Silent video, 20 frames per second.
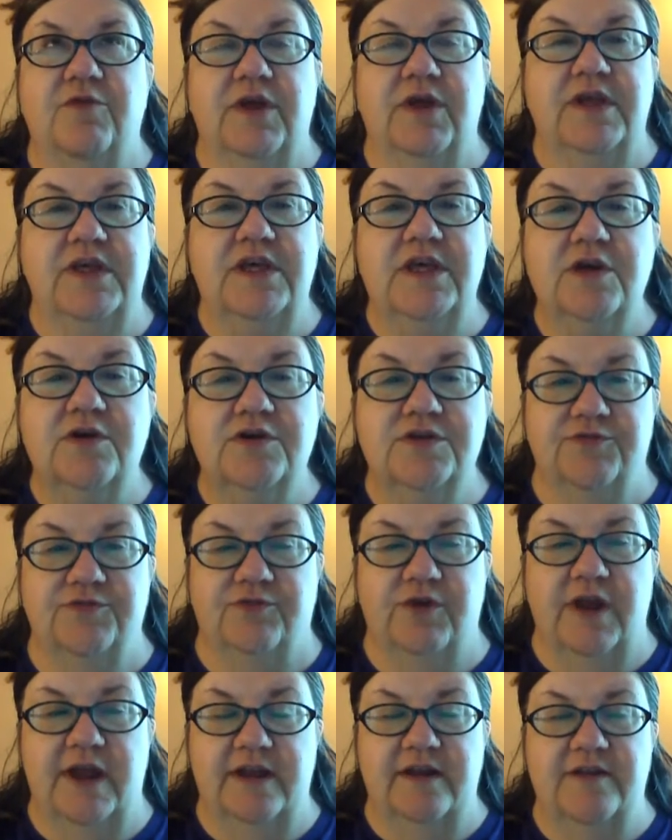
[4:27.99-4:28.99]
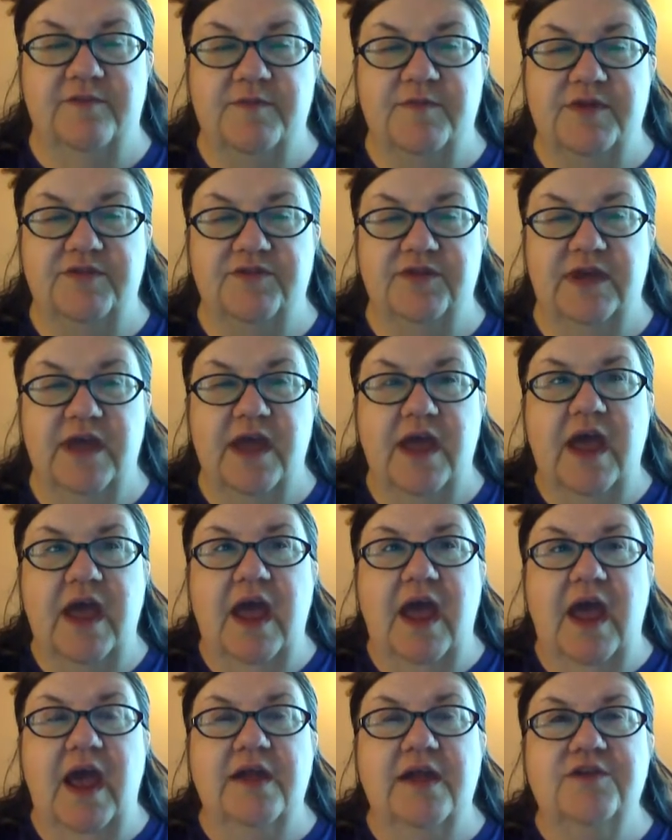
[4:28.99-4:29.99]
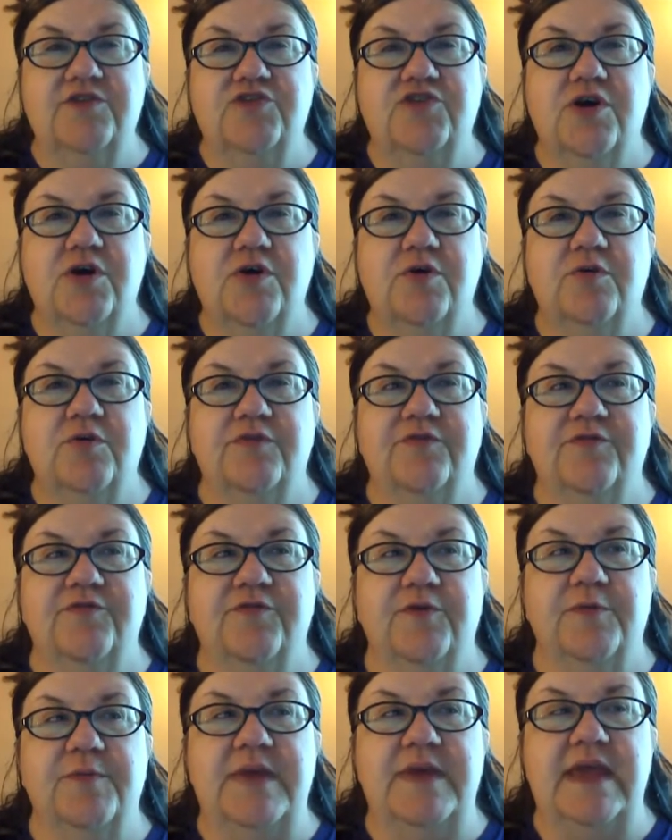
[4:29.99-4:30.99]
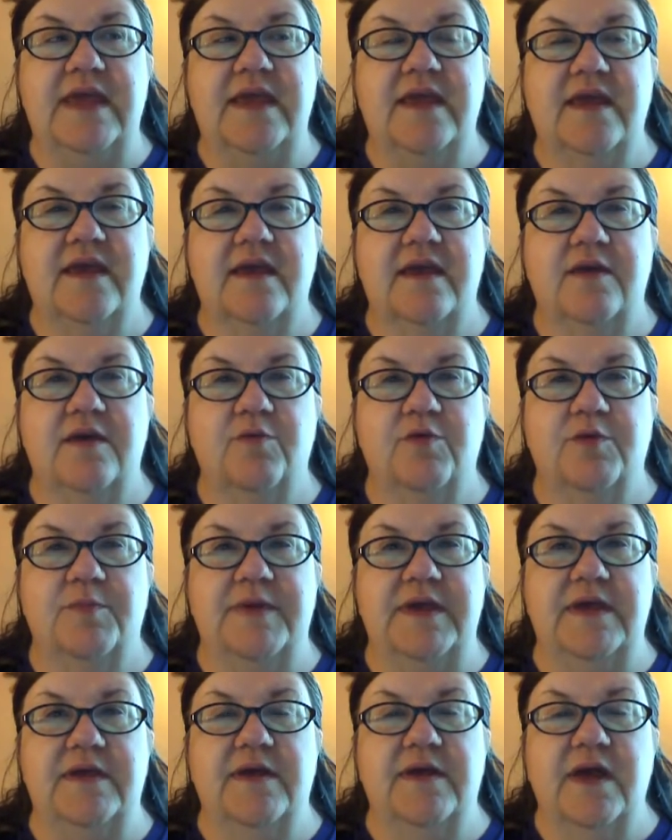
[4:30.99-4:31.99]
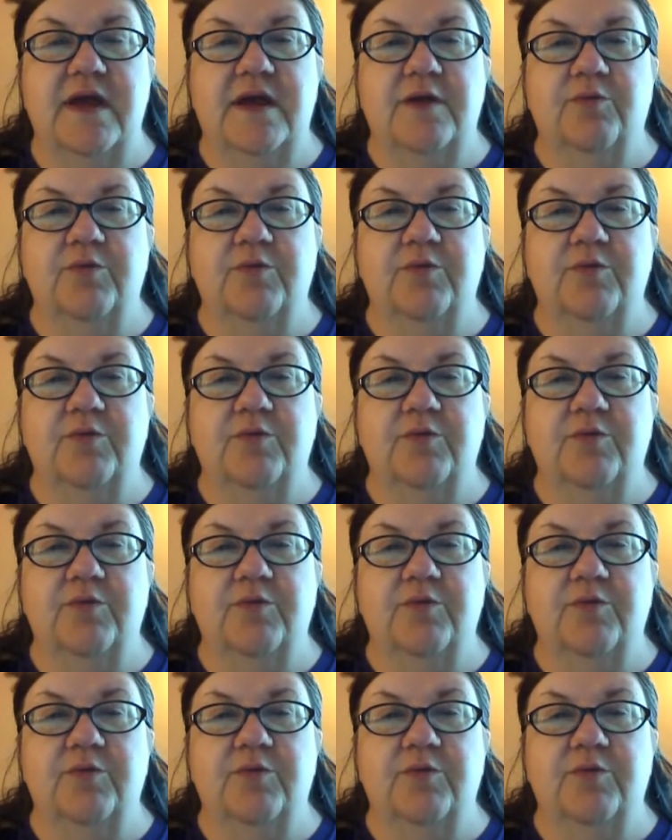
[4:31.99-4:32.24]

a huge variety of music, and so for me it would be